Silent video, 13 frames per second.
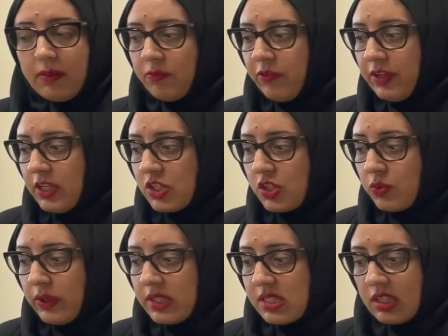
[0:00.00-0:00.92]
finished
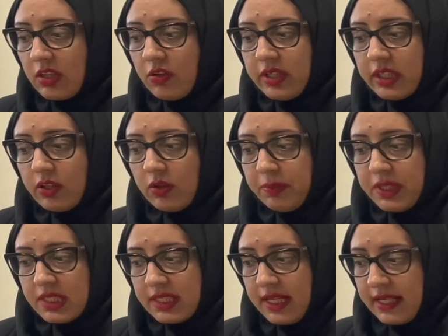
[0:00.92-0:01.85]
with securing your
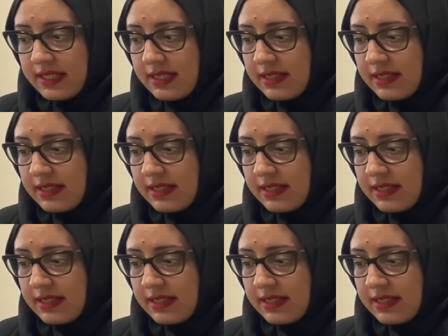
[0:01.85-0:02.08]
PTS.